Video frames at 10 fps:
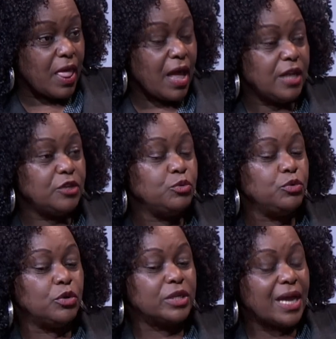And do
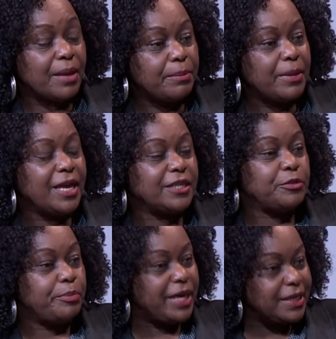not come
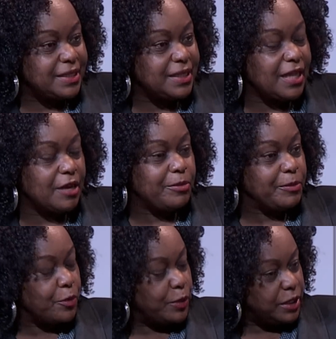expecting that
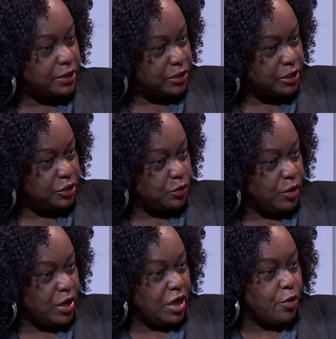people will treat you
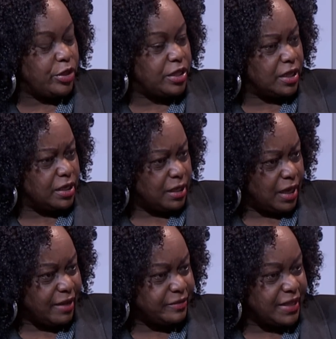with kid
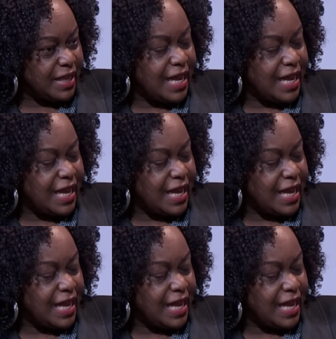gloves.